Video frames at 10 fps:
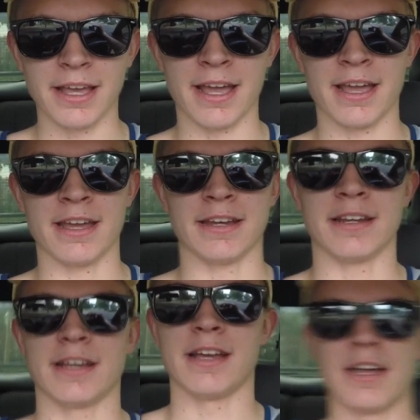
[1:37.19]

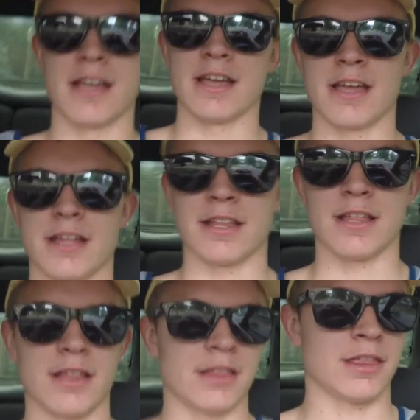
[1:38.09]
and
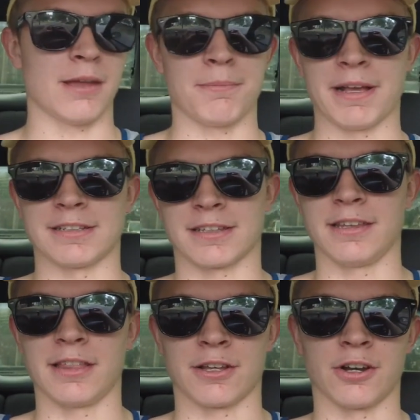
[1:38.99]
then
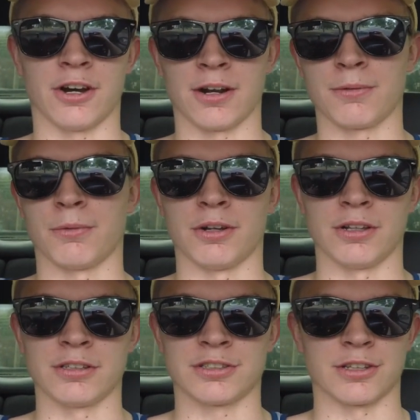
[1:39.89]
basically the car
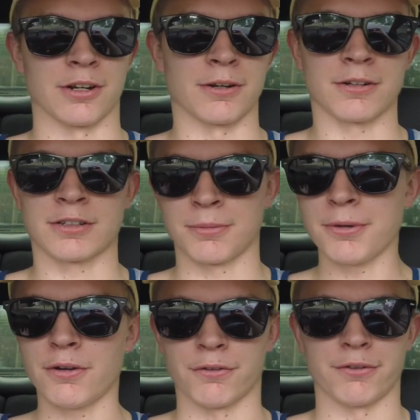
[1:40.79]
will start to
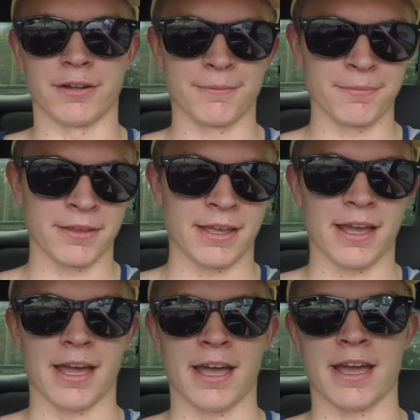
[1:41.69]
move.
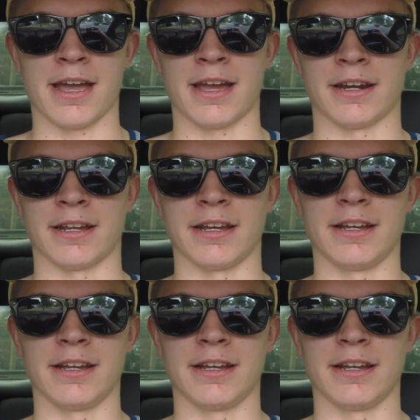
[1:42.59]
And